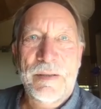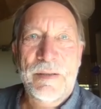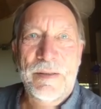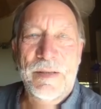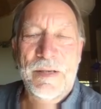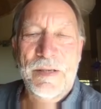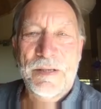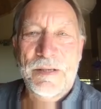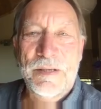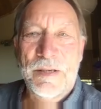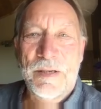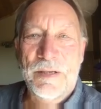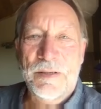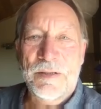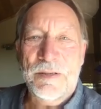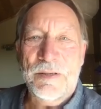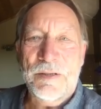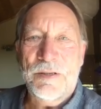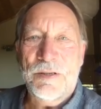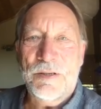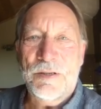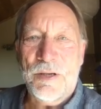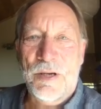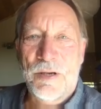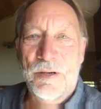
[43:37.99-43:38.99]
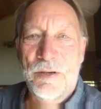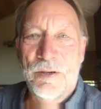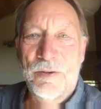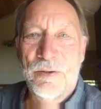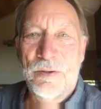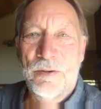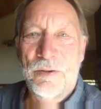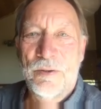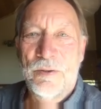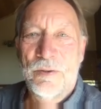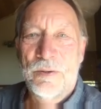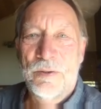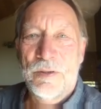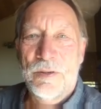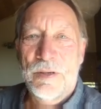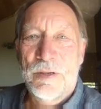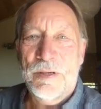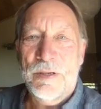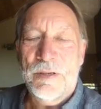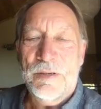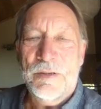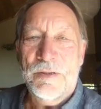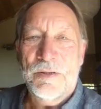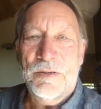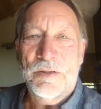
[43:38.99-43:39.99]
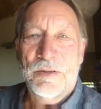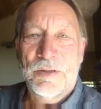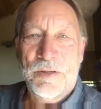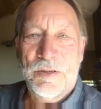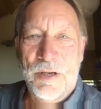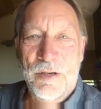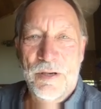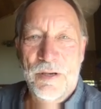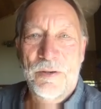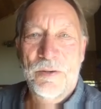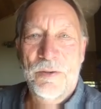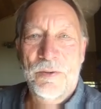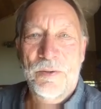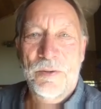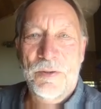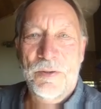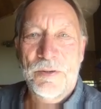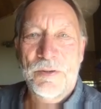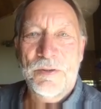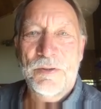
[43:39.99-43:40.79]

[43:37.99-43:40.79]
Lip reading: This is so, so